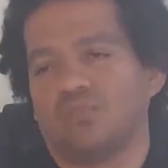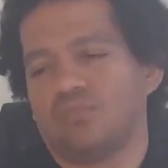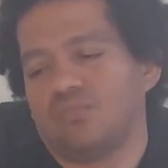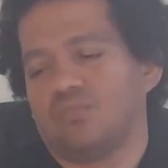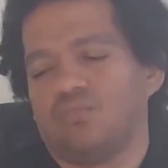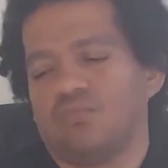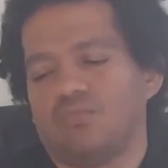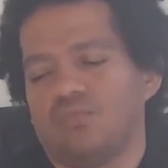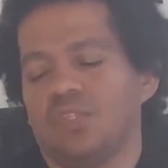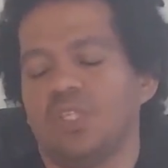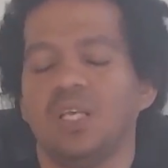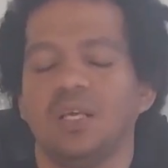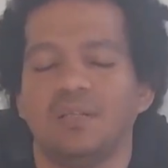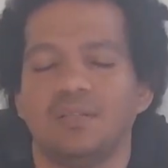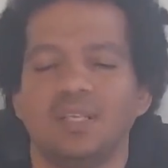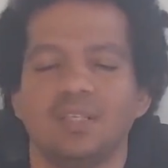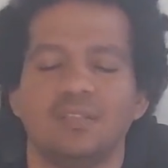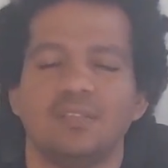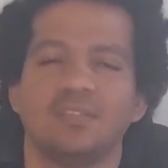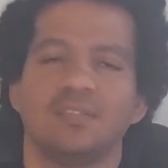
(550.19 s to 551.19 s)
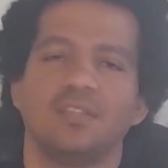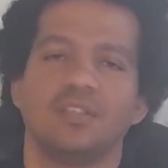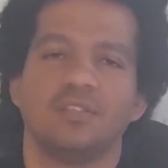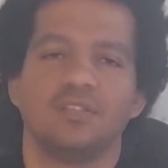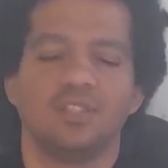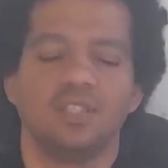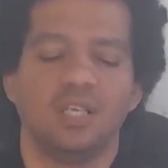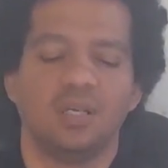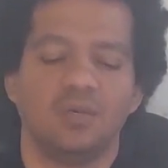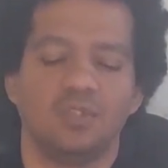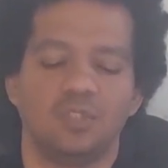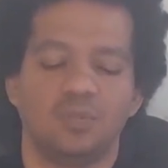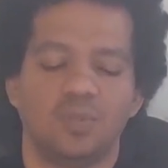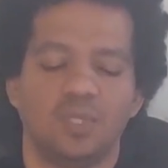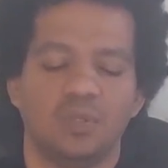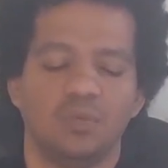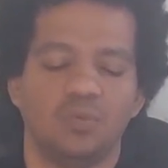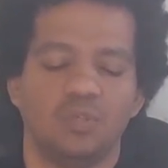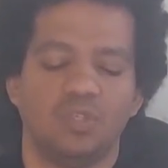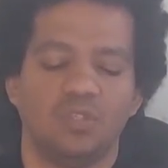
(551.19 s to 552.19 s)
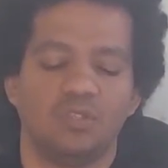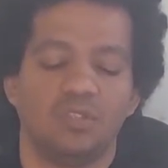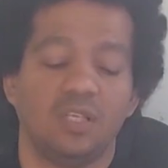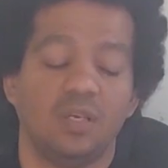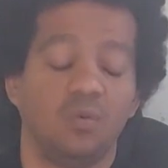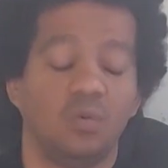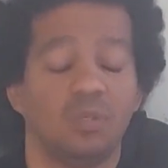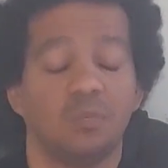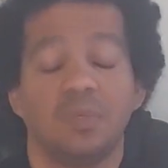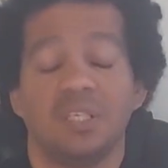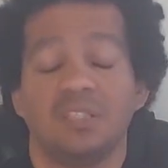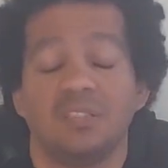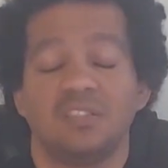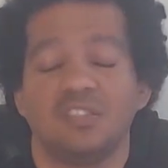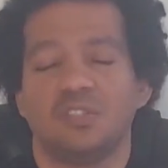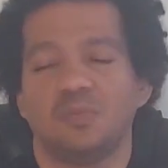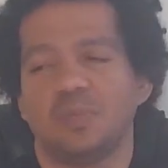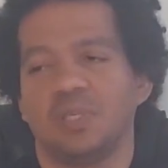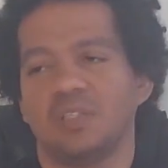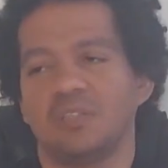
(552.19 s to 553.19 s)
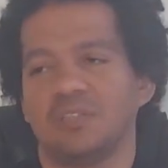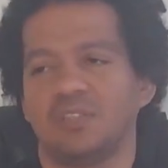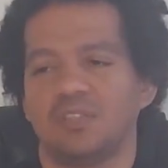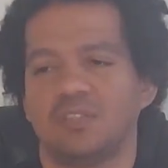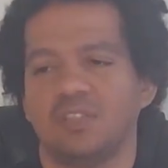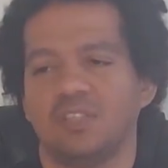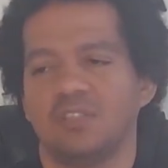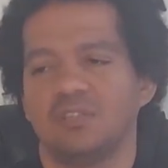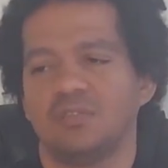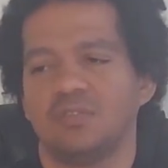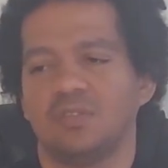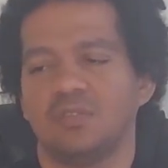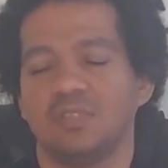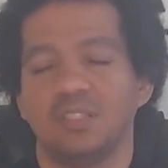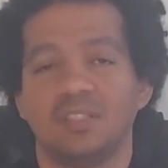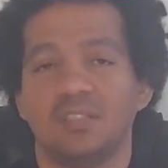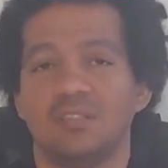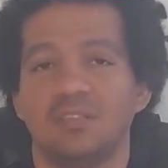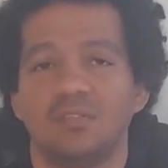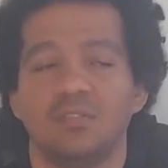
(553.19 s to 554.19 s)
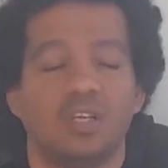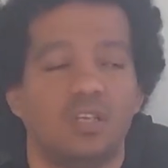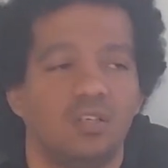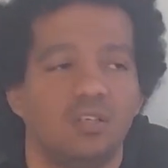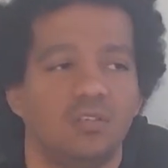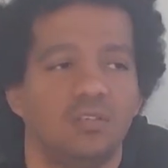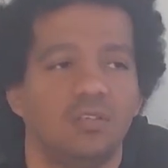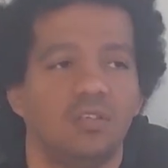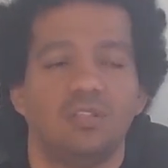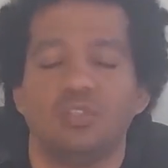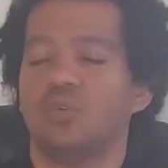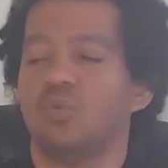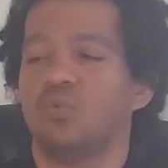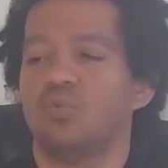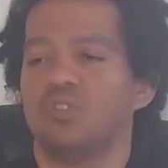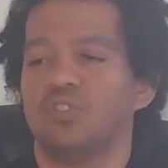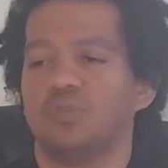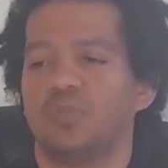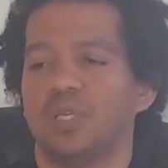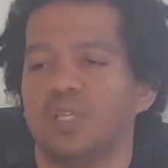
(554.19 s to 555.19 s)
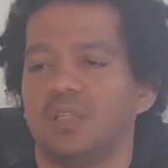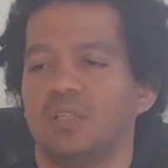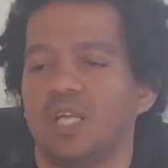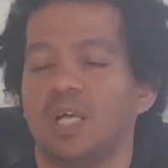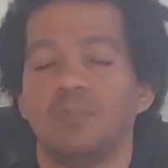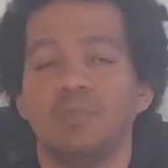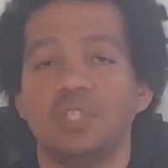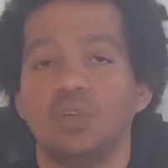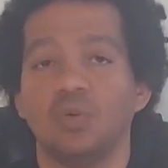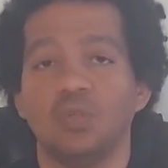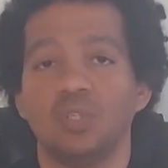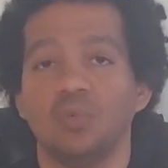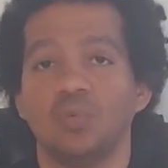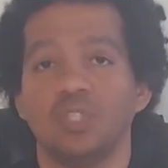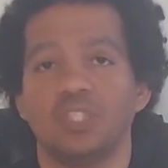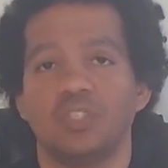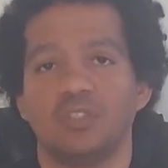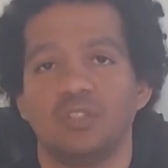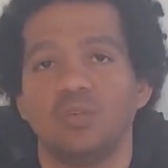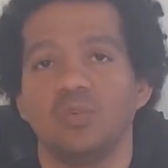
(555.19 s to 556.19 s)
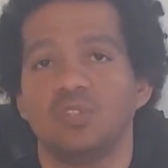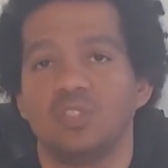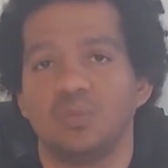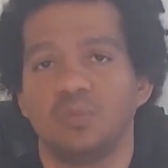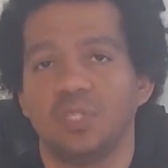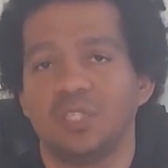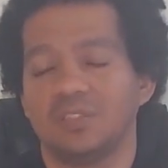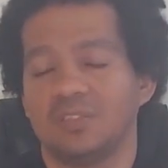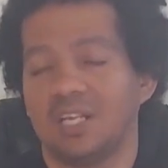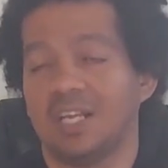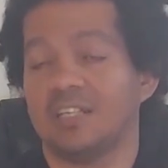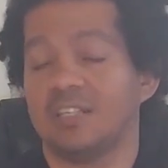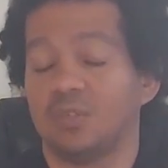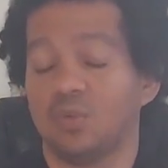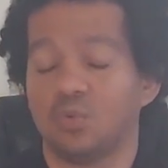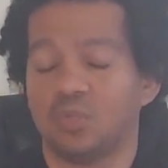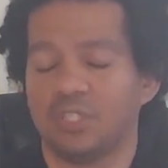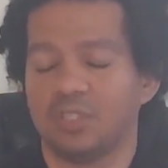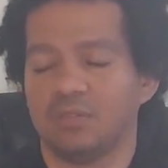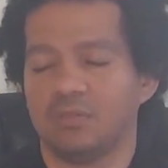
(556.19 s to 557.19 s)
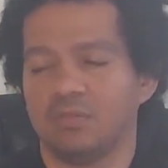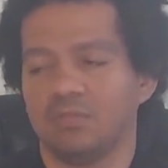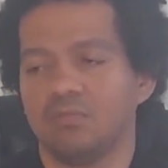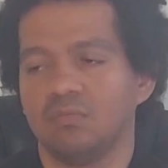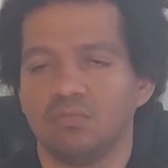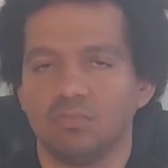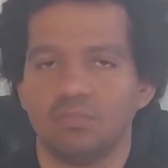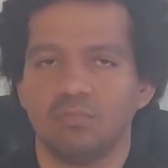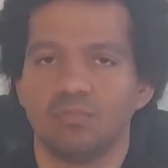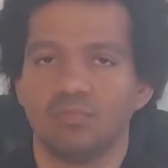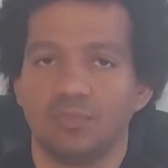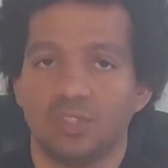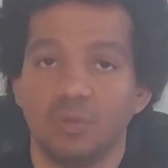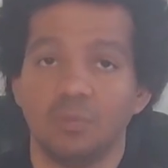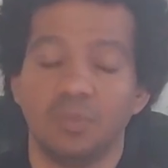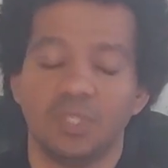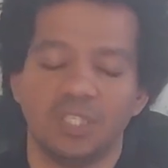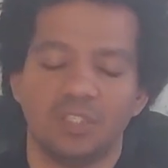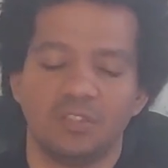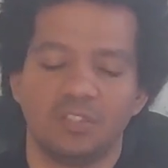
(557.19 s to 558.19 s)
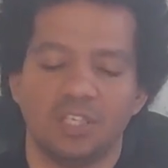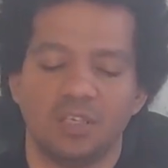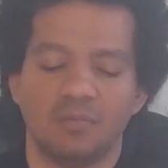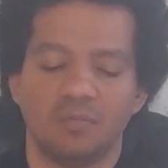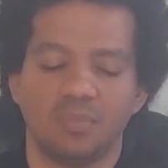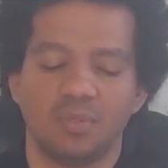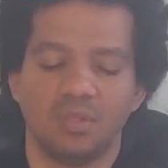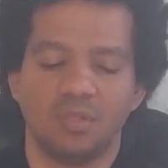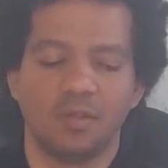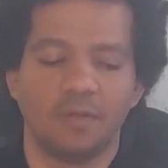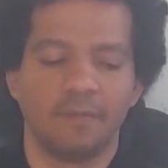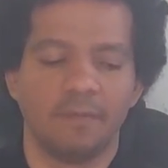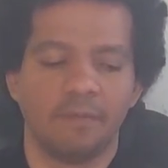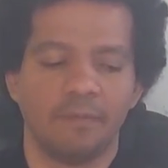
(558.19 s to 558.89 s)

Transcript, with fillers: Mm, yeah, that's essentially how a spell works. Now, what makes this spell successful? This is not a, a known spell. I'm the only one that knows it because I wrote it. Simple example.